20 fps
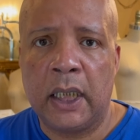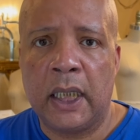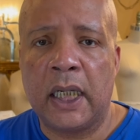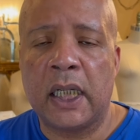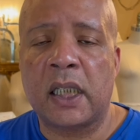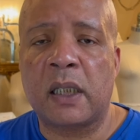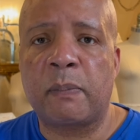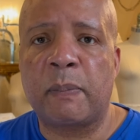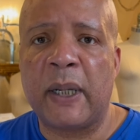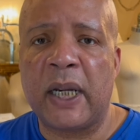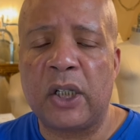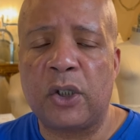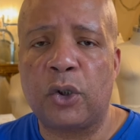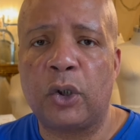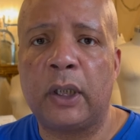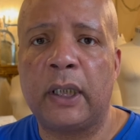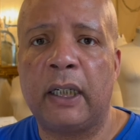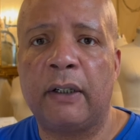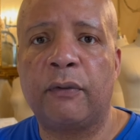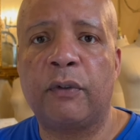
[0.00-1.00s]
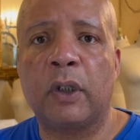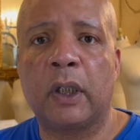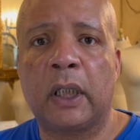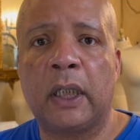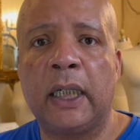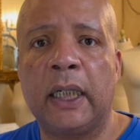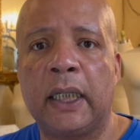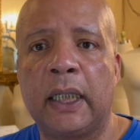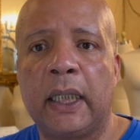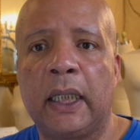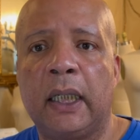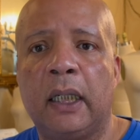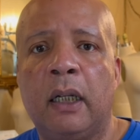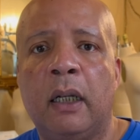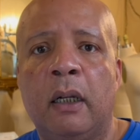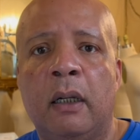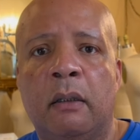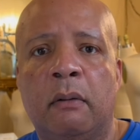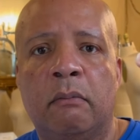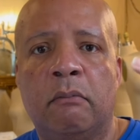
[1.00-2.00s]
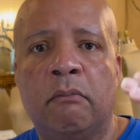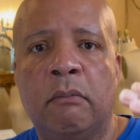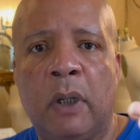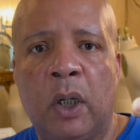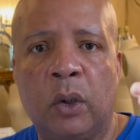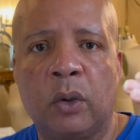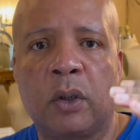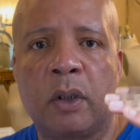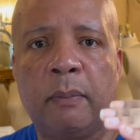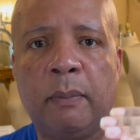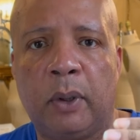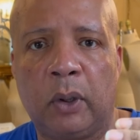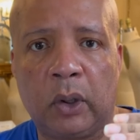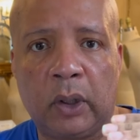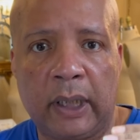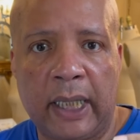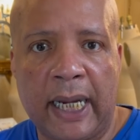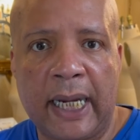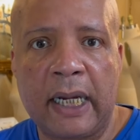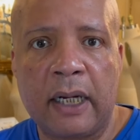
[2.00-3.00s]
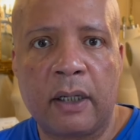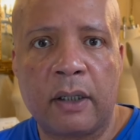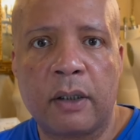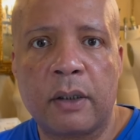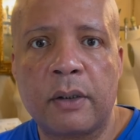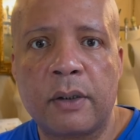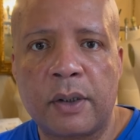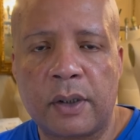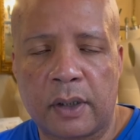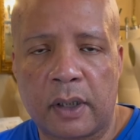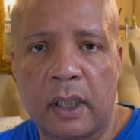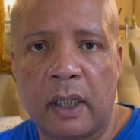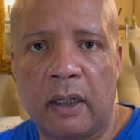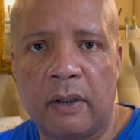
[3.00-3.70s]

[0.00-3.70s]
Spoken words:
especially if you're cutting multiple layers